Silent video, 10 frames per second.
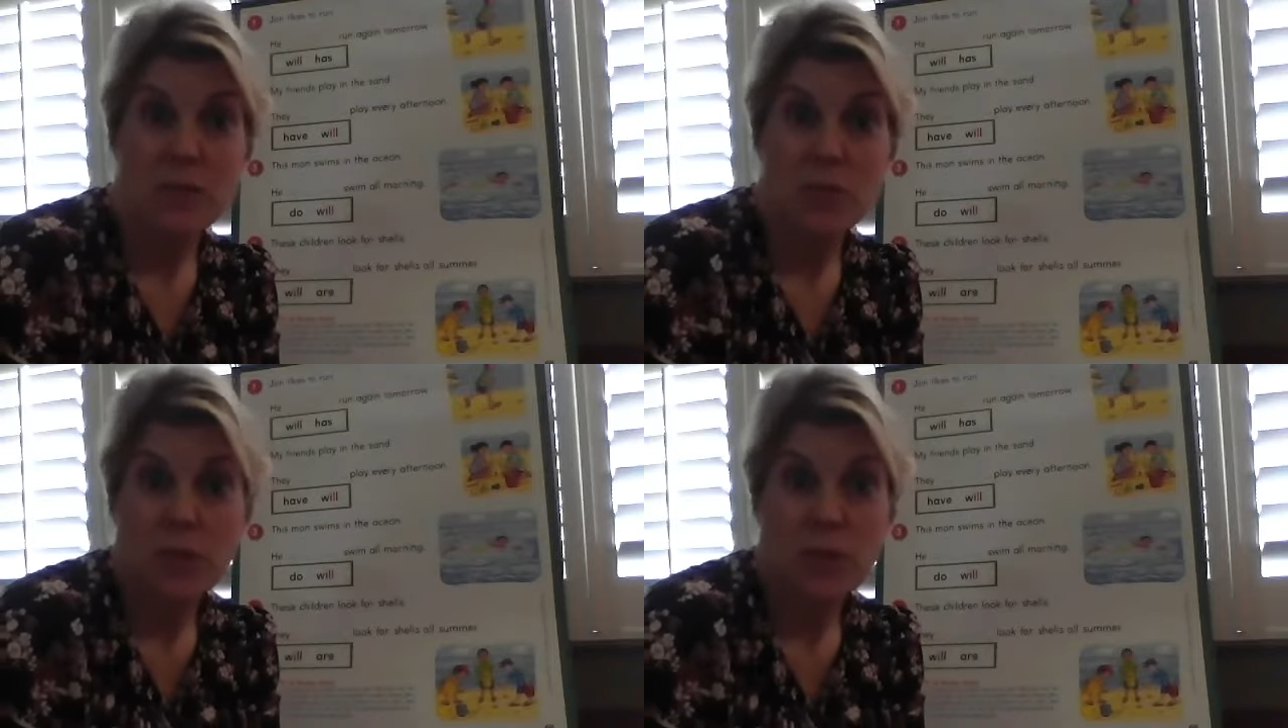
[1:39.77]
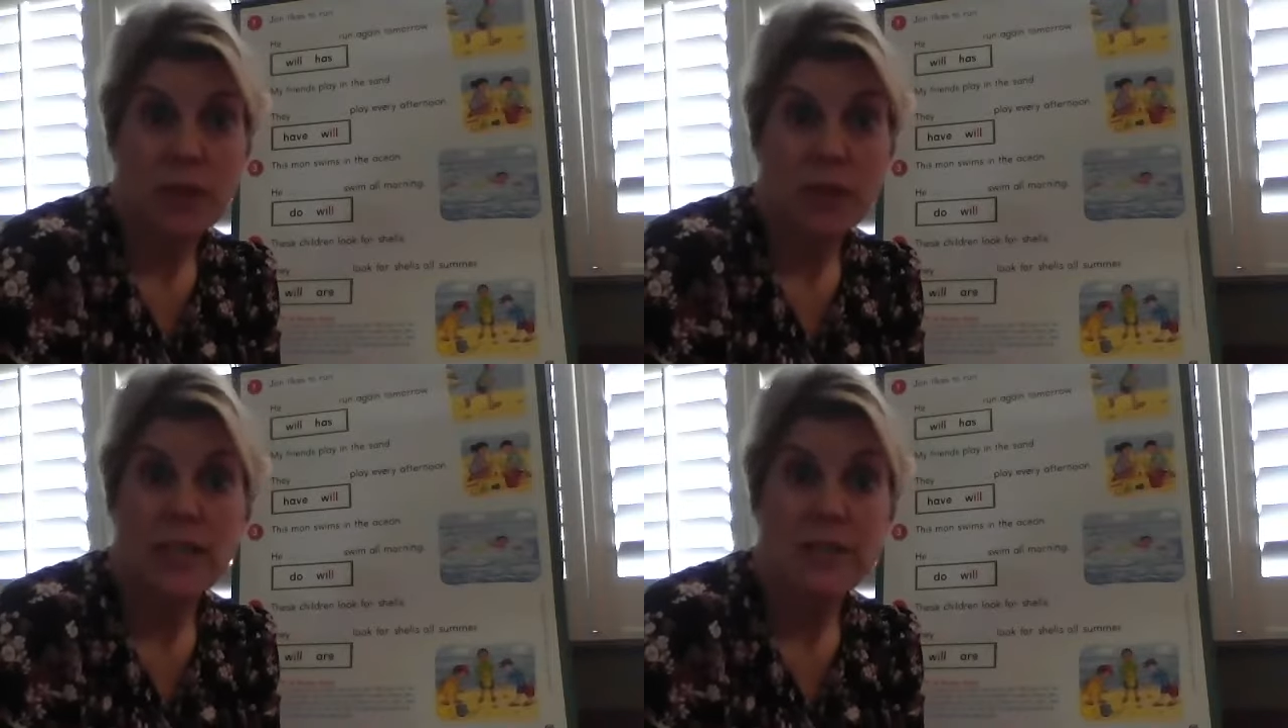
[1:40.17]
So
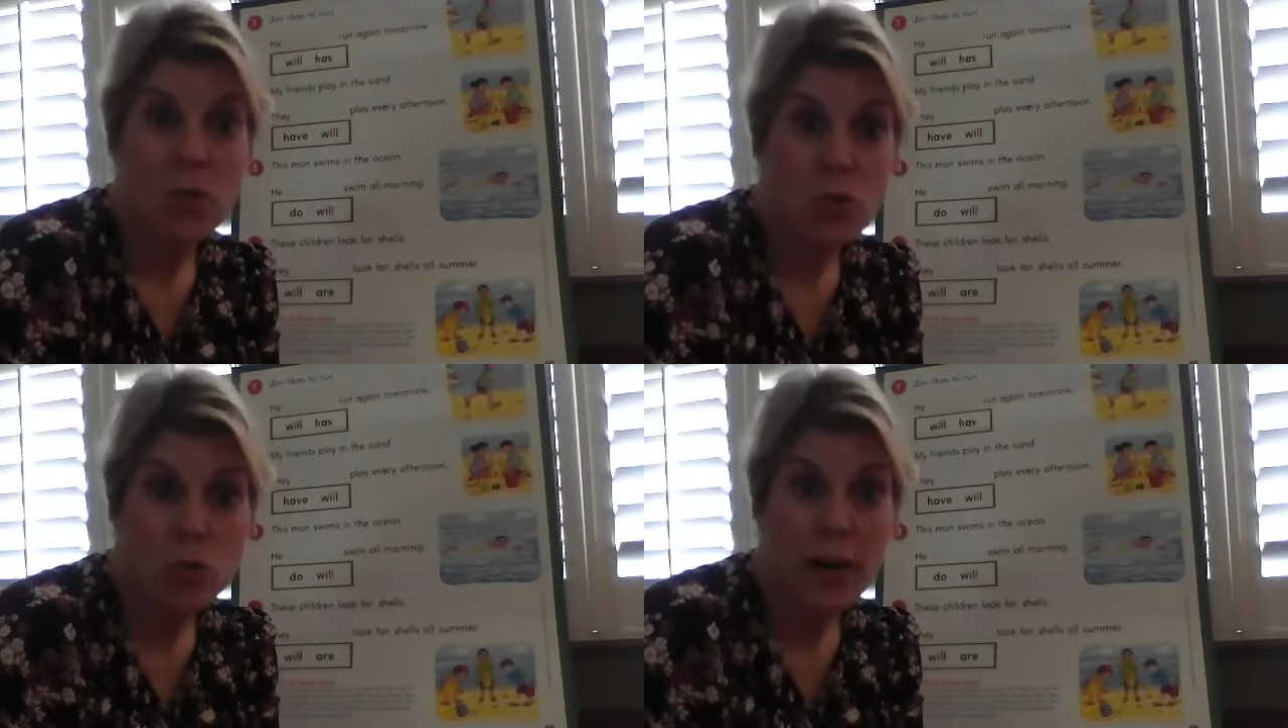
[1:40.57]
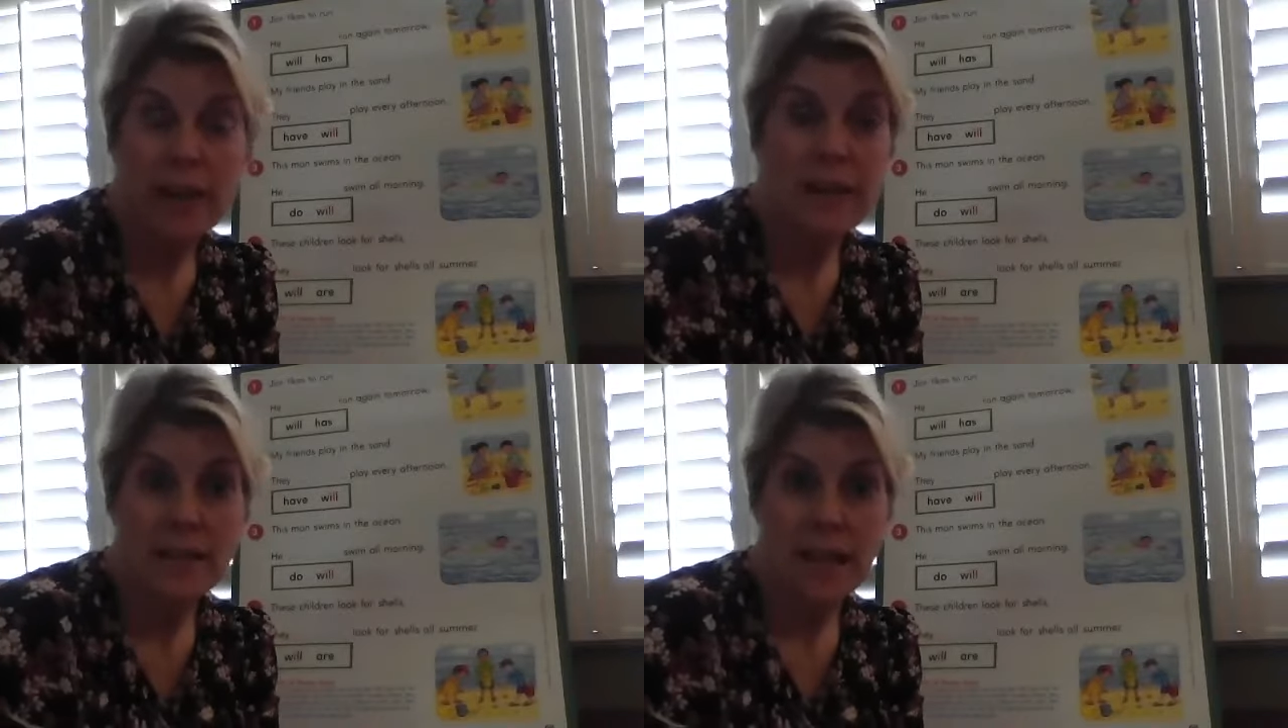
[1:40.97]
there is a
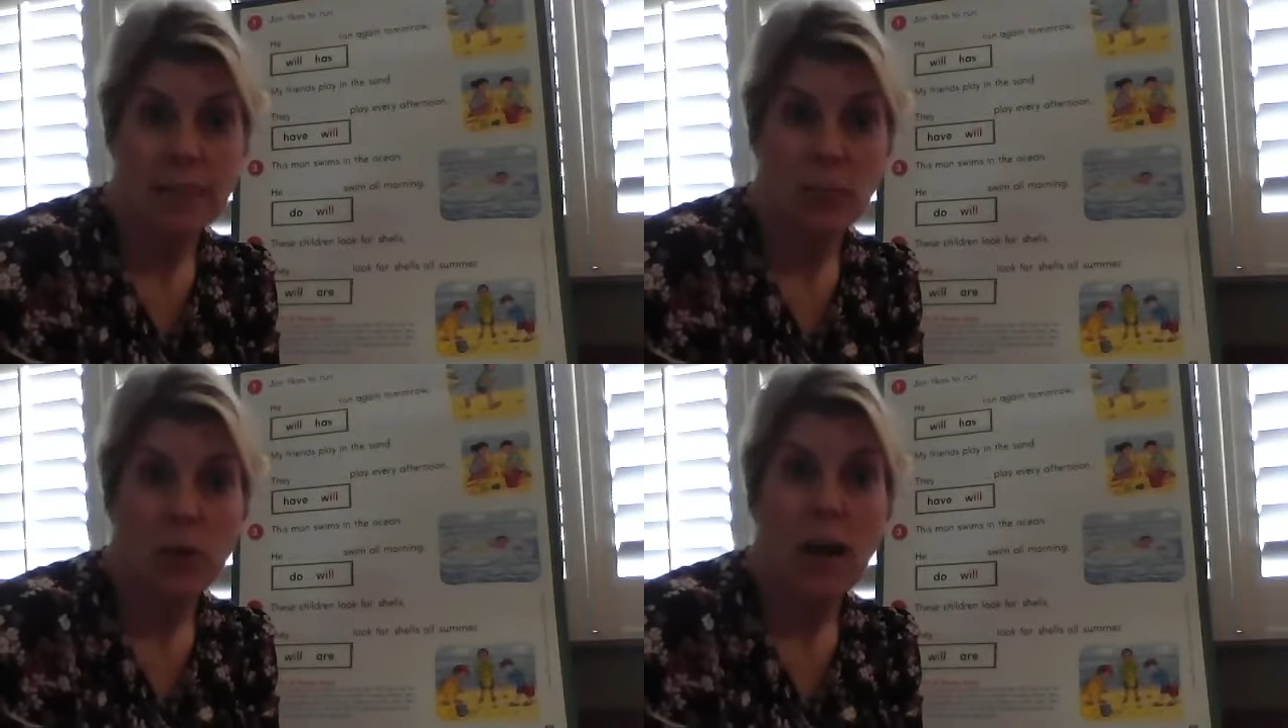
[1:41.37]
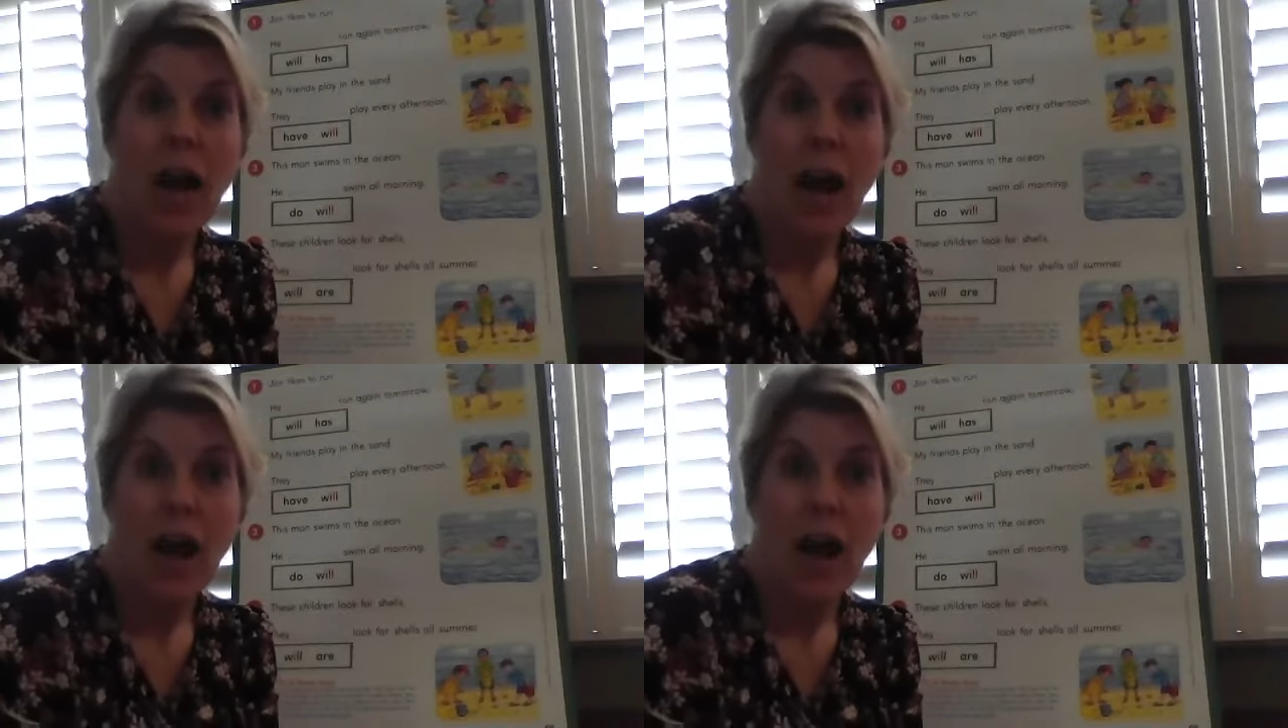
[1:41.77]
great example